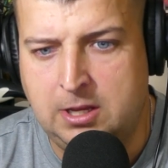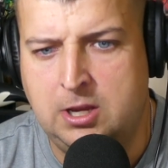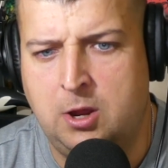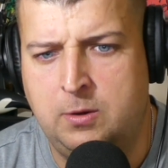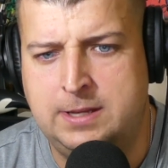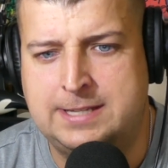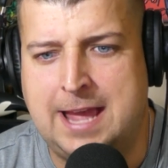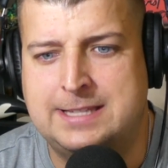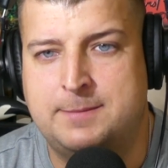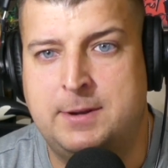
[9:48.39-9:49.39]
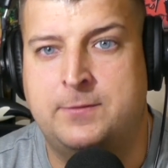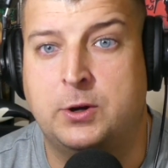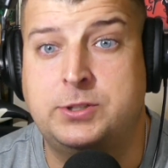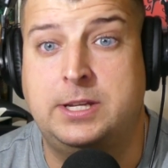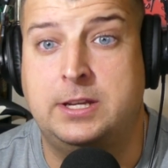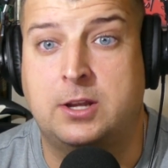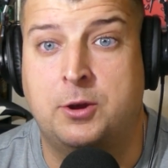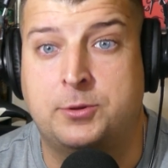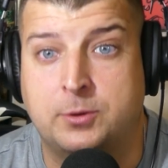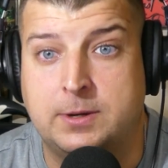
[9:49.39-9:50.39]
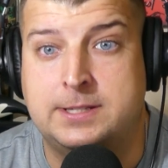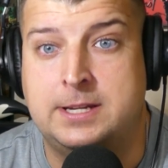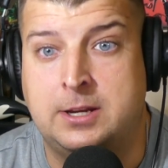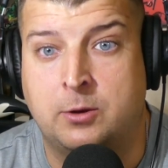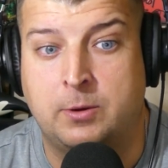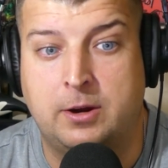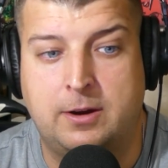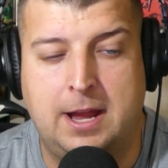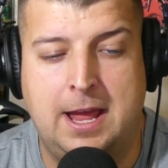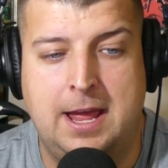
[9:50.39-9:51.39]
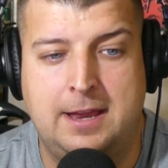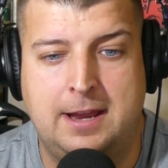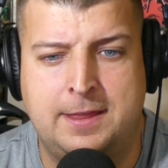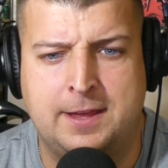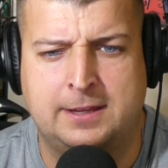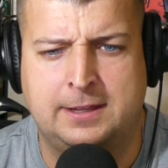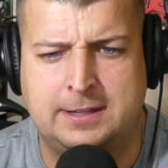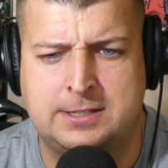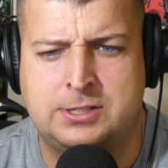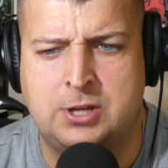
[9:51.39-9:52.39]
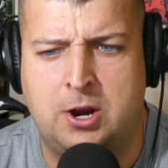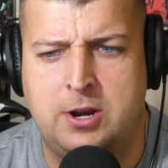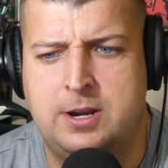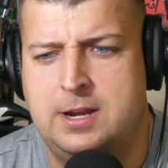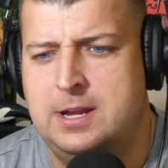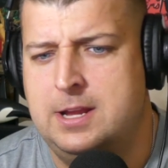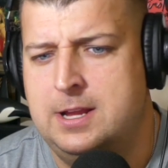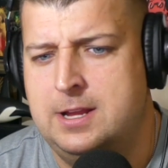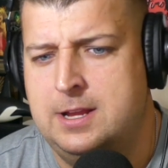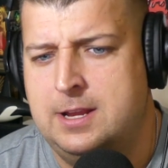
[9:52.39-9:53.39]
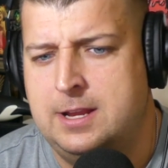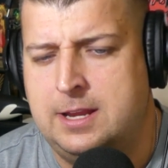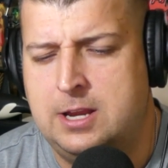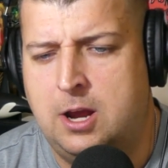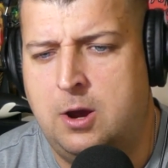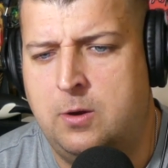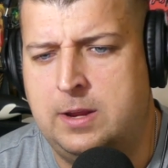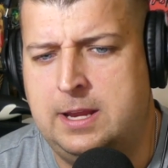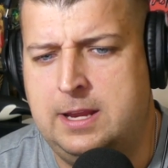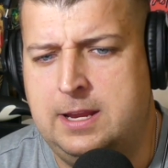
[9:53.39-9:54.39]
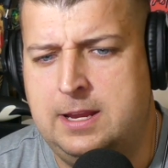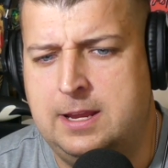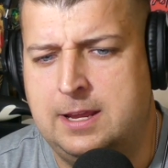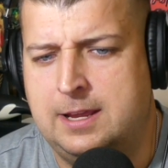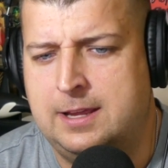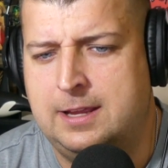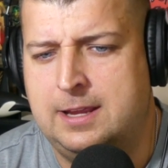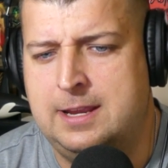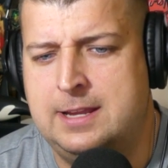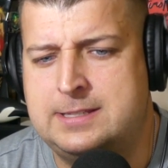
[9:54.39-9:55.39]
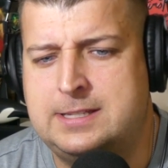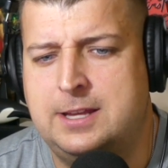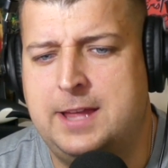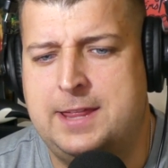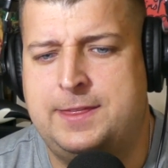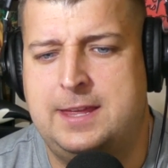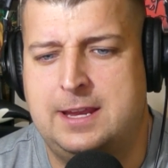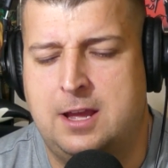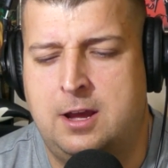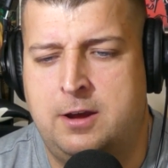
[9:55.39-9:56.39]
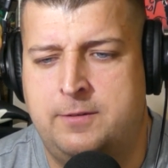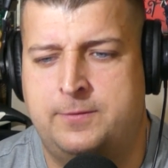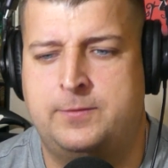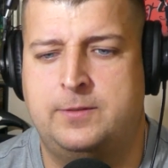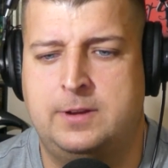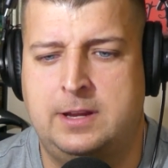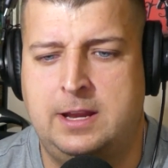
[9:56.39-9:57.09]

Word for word: You know, he's had some adversity to go through in his Heat career, and I think that this start, you know, he it, it's still that thing of